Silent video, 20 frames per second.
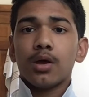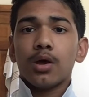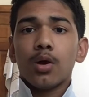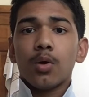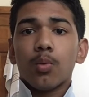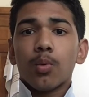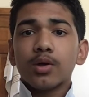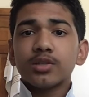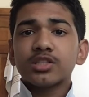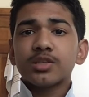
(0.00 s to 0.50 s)

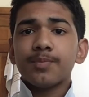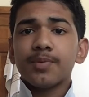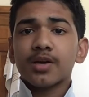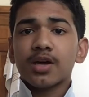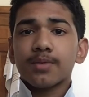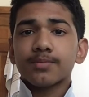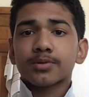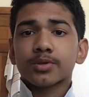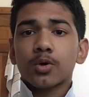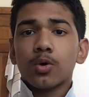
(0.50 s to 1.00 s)
Once it
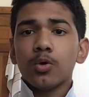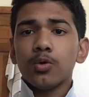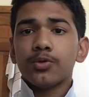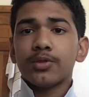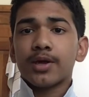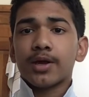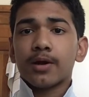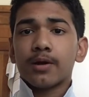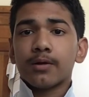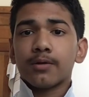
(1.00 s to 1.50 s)
becomes cold
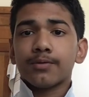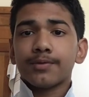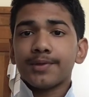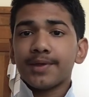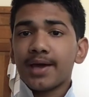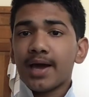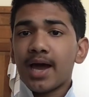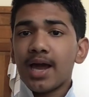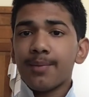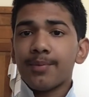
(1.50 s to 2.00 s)
there, they
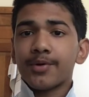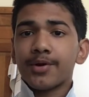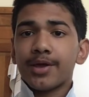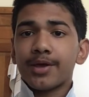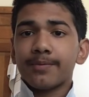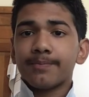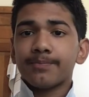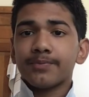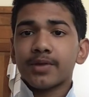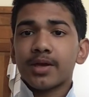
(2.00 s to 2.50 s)

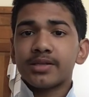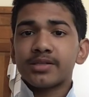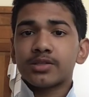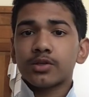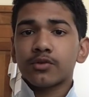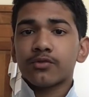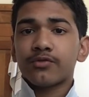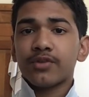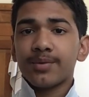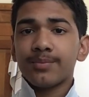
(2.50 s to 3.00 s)
hibernate
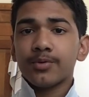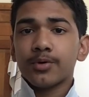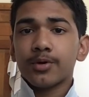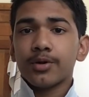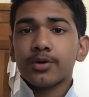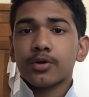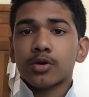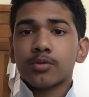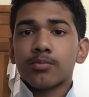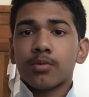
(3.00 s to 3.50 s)
until
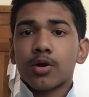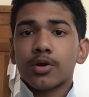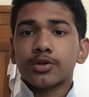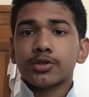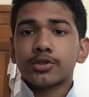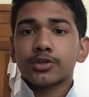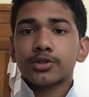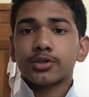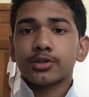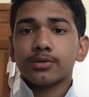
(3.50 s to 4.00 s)
February or
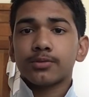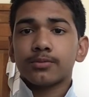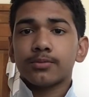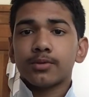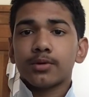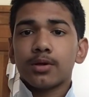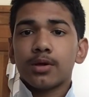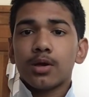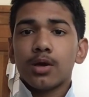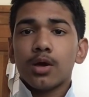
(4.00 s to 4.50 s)
March.
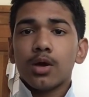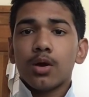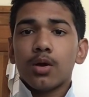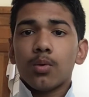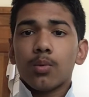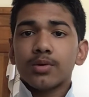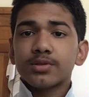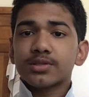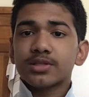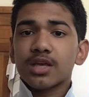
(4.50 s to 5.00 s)

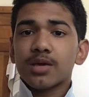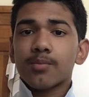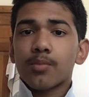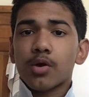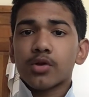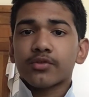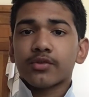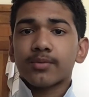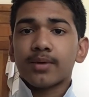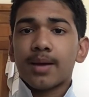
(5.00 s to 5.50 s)
Once they
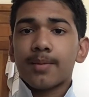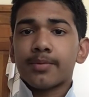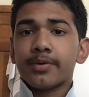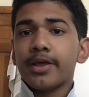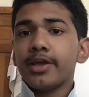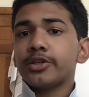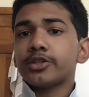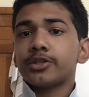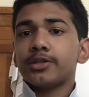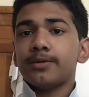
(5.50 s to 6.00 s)
emerge from
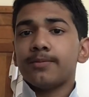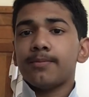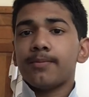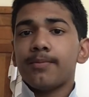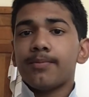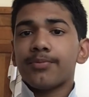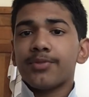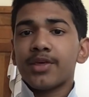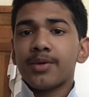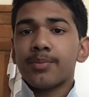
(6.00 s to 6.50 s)
hibernation,
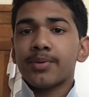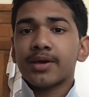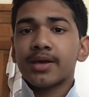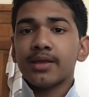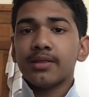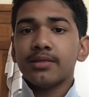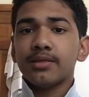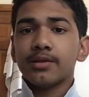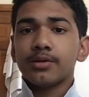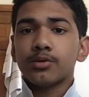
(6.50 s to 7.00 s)
they
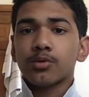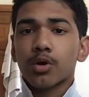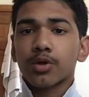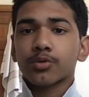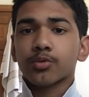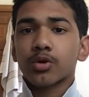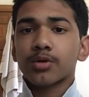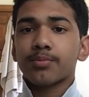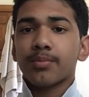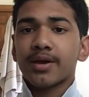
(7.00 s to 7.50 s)
begin the
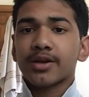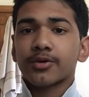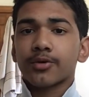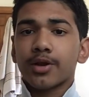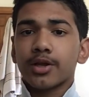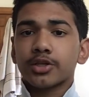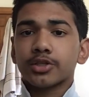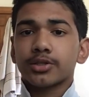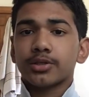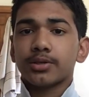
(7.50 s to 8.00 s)
northward
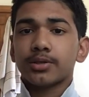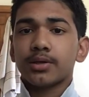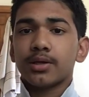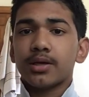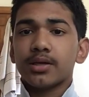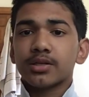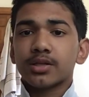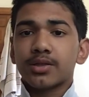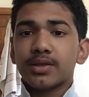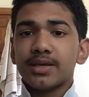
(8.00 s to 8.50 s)
migration
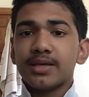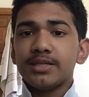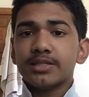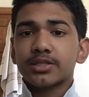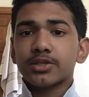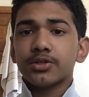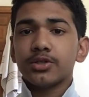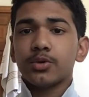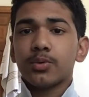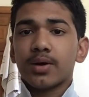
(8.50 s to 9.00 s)
to the
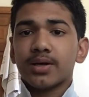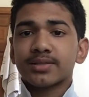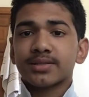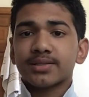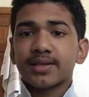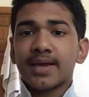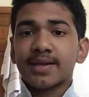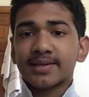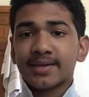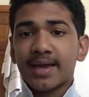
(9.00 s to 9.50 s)
eastern US
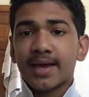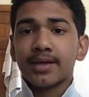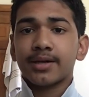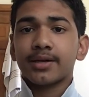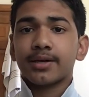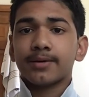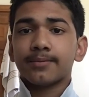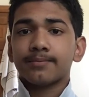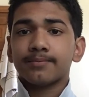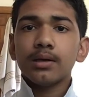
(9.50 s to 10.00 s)
and
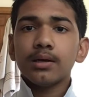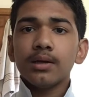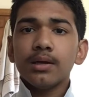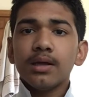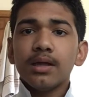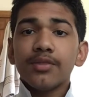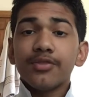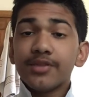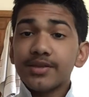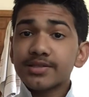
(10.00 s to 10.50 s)
Canada.
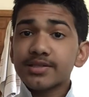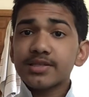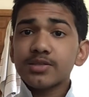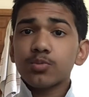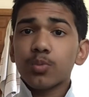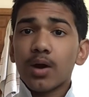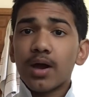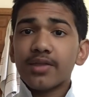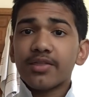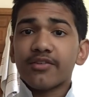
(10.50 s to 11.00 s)
This is
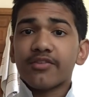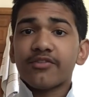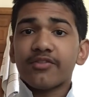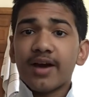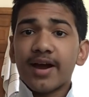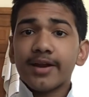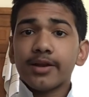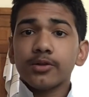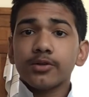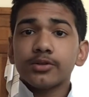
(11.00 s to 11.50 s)
why the
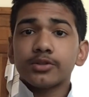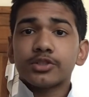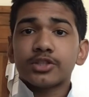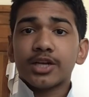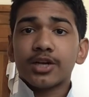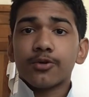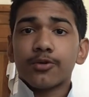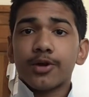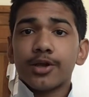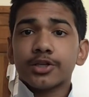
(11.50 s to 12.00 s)
final
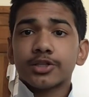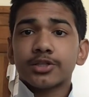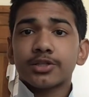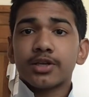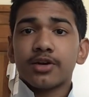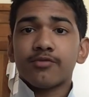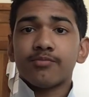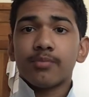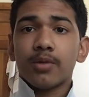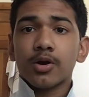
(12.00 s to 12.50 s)
generation
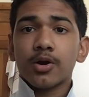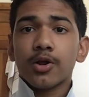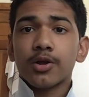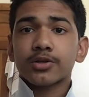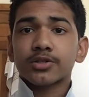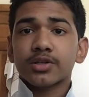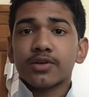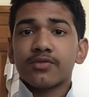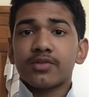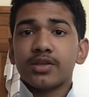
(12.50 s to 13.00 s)
of
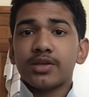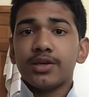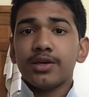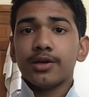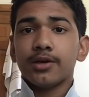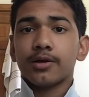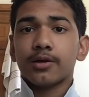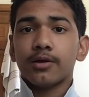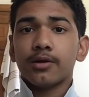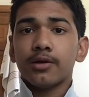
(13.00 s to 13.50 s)
monarchs of the
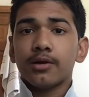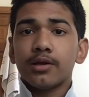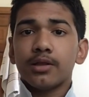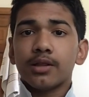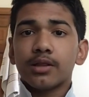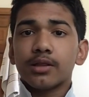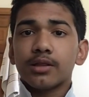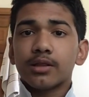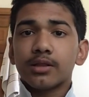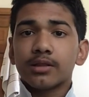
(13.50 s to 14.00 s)
year
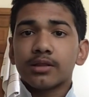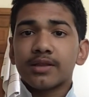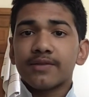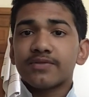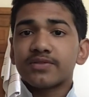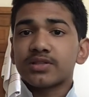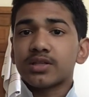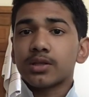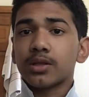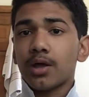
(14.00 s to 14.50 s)

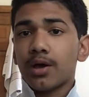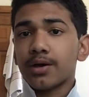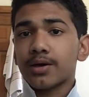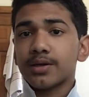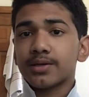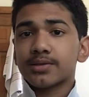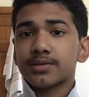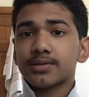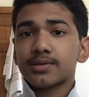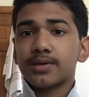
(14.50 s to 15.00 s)
lives the
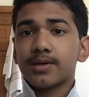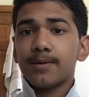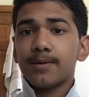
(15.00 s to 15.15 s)
longest.